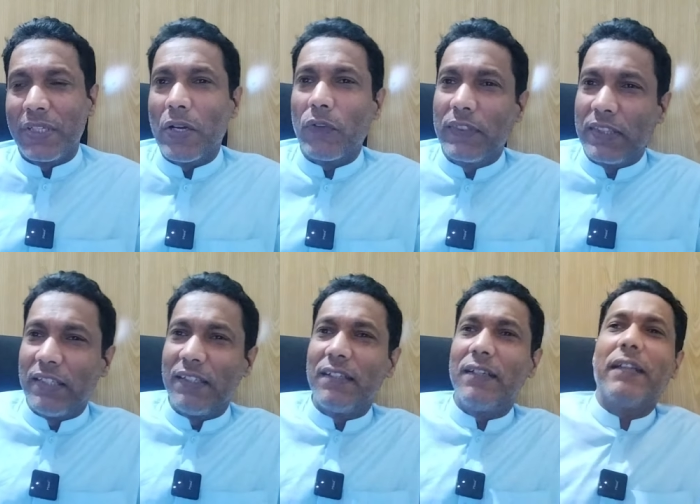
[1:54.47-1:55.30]
Now,
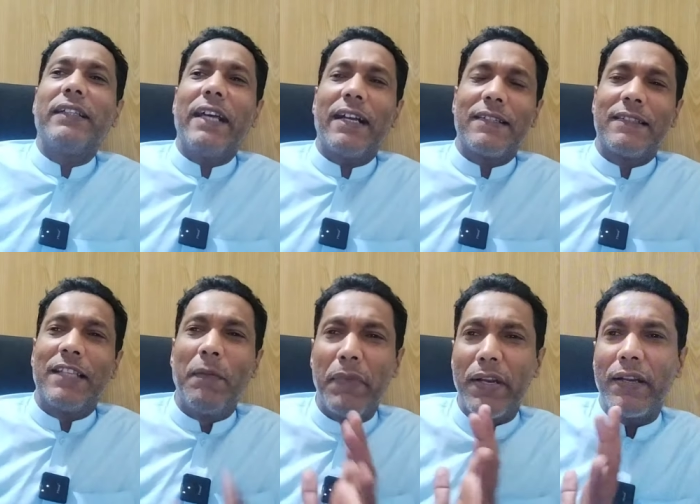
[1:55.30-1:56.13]
third attack,
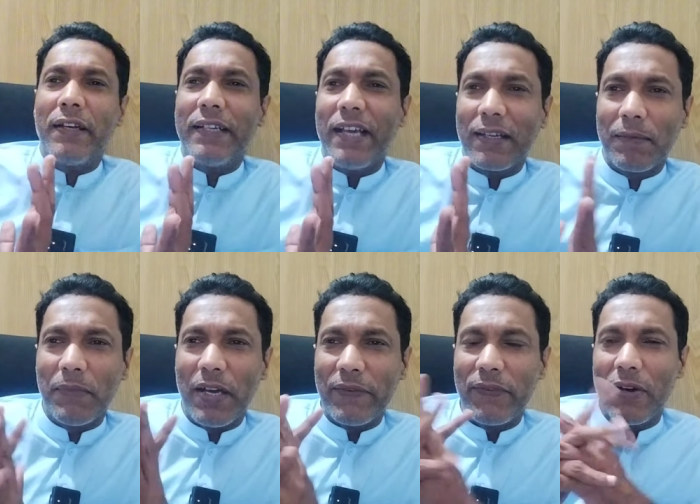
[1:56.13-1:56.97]
similar attack
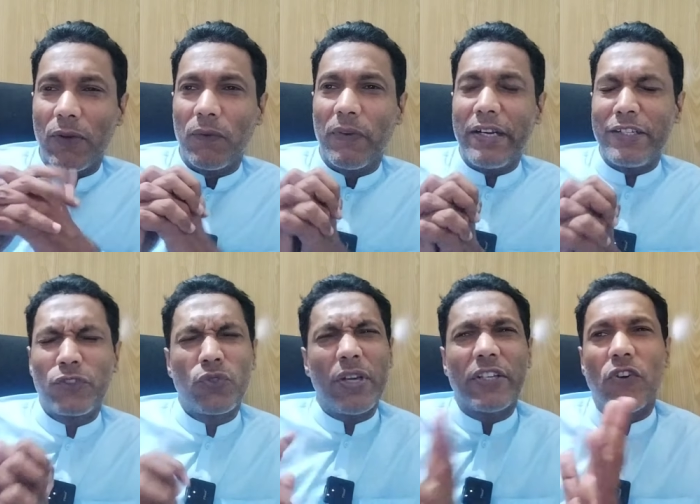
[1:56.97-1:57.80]
by Fano fighters,
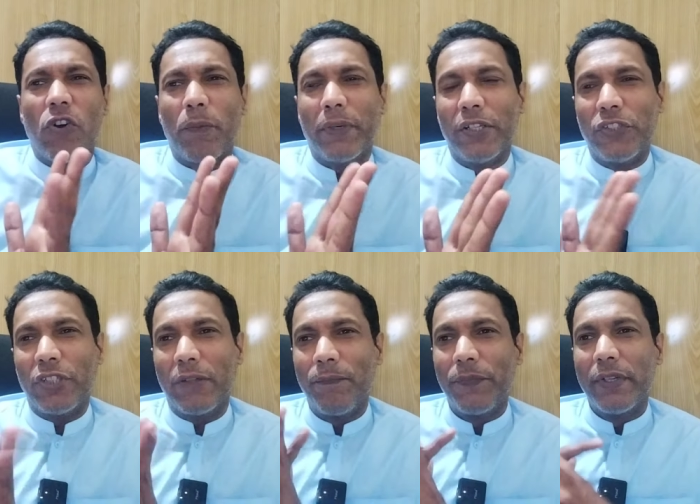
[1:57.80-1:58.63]
quick
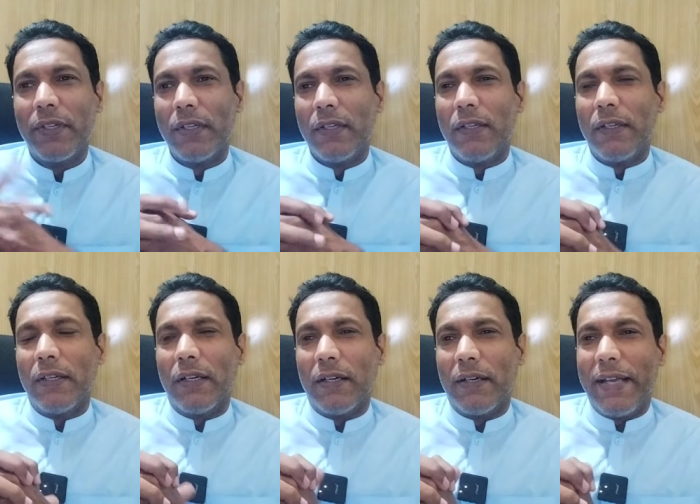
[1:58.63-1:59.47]
operation.
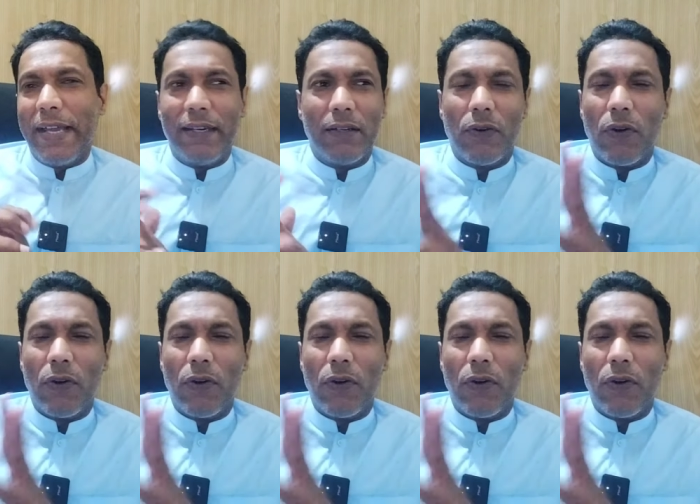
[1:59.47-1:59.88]
Uh, and